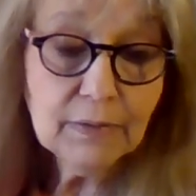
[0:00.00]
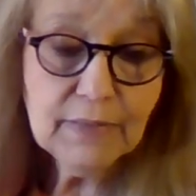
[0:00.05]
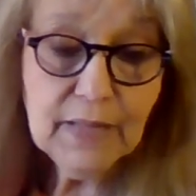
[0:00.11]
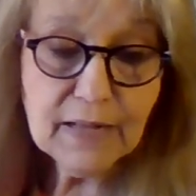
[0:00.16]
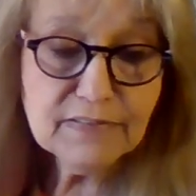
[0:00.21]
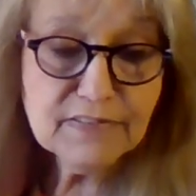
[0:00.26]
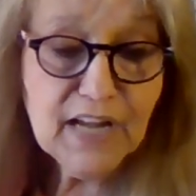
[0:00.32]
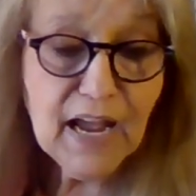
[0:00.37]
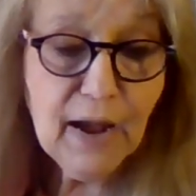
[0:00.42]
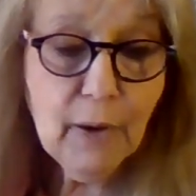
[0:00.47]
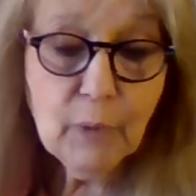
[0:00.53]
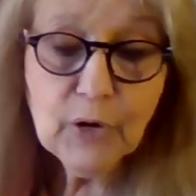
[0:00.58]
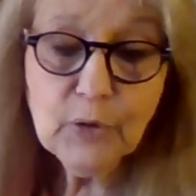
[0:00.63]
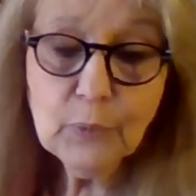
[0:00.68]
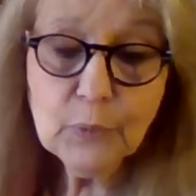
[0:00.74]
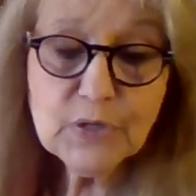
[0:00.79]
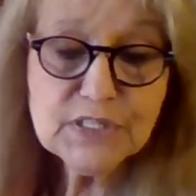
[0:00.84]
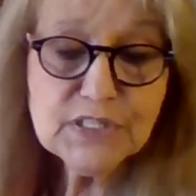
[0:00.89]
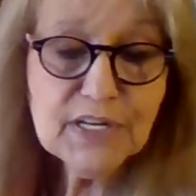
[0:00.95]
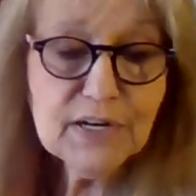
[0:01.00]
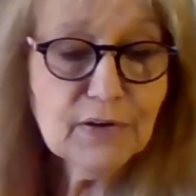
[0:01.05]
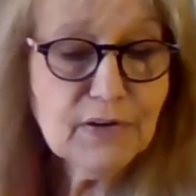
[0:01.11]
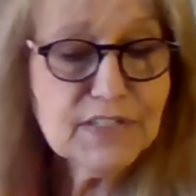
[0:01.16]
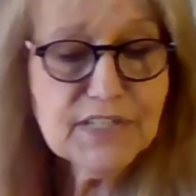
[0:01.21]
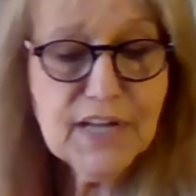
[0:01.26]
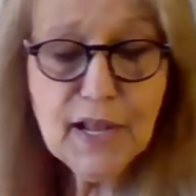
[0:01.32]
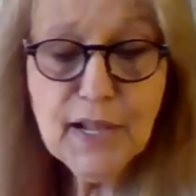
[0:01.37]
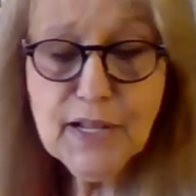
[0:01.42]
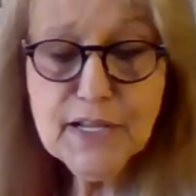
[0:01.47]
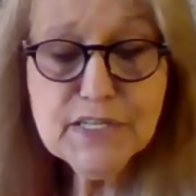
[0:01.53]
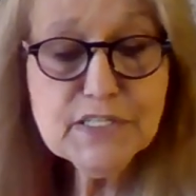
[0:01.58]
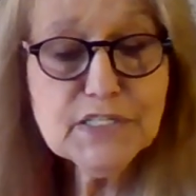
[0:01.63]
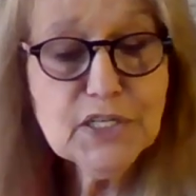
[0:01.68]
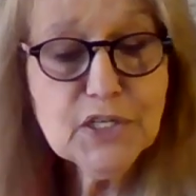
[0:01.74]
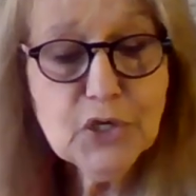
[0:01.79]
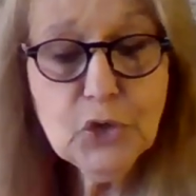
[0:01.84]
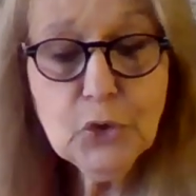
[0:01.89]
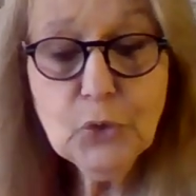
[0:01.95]
That tower was there to tell us
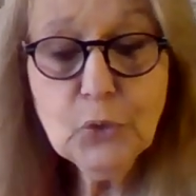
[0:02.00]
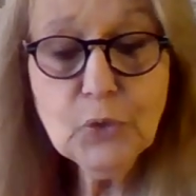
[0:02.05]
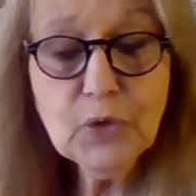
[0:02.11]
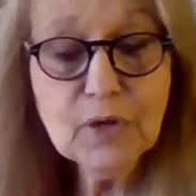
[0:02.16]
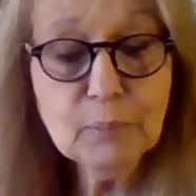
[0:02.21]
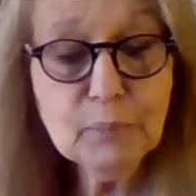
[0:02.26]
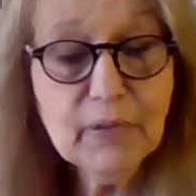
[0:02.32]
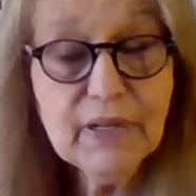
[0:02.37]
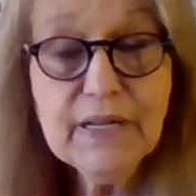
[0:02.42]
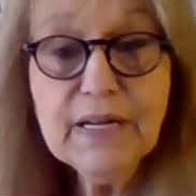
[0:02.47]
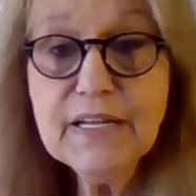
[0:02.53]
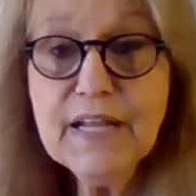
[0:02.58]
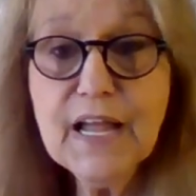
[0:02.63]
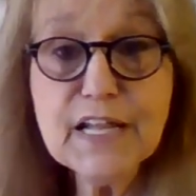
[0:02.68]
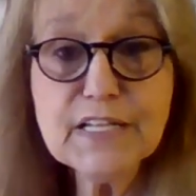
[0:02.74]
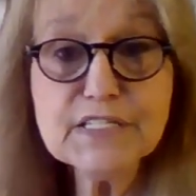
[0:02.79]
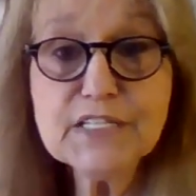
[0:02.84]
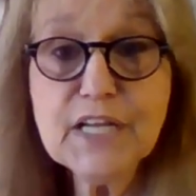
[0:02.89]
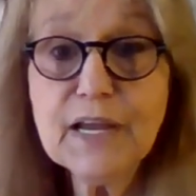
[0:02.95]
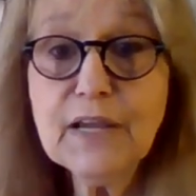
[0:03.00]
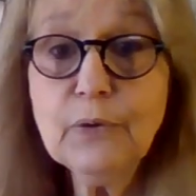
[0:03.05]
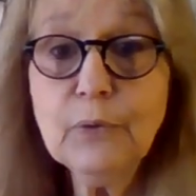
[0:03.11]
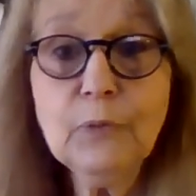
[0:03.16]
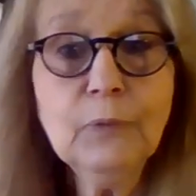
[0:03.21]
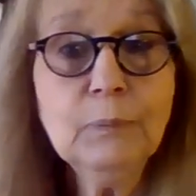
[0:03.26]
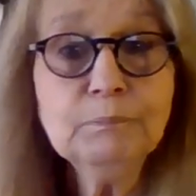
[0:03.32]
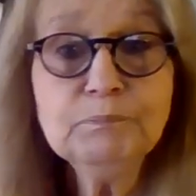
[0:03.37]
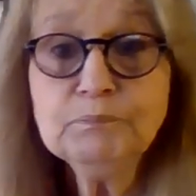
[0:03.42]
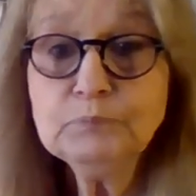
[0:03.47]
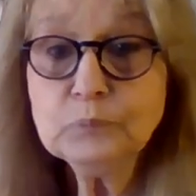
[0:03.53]
that you completed that cycle.